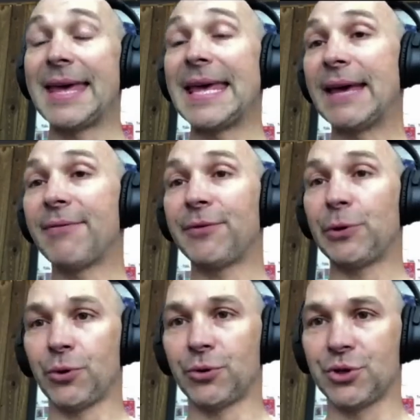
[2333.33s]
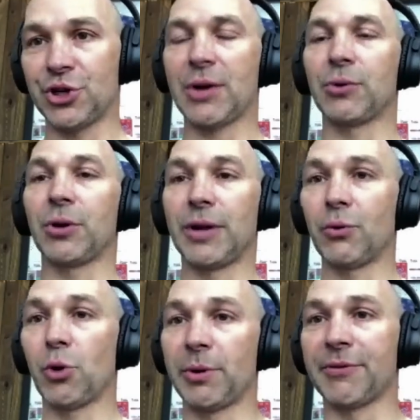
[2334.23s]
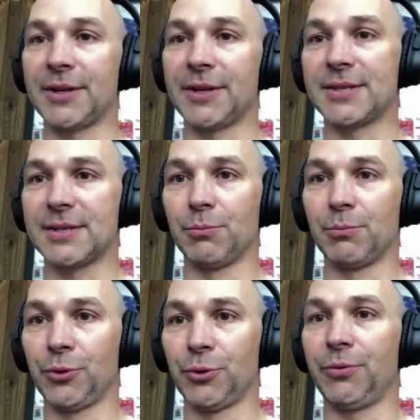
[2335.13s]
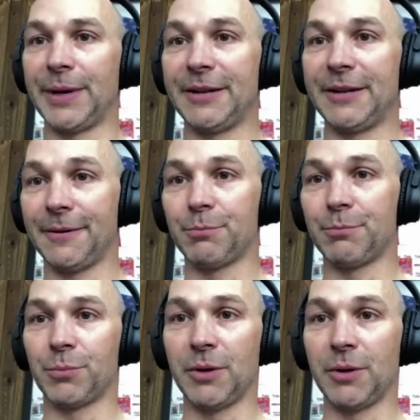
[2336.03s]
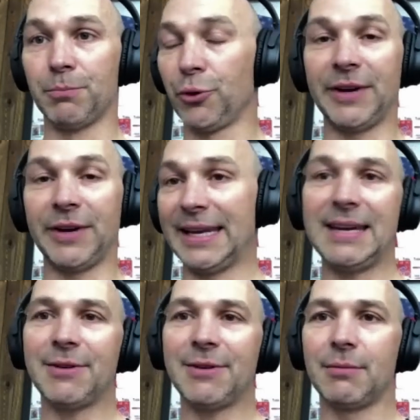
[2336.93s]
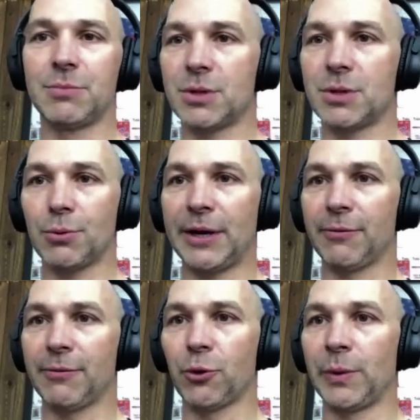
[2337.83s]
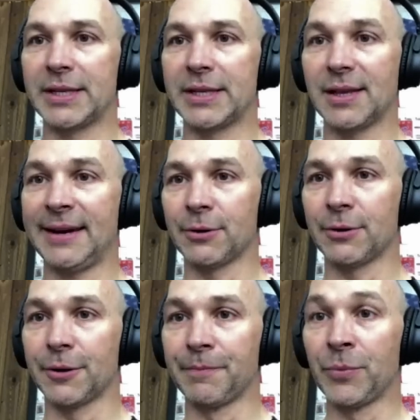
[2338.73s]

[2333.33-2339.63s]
If your general aerobic fitness is improving even 3 or 4 weeks later,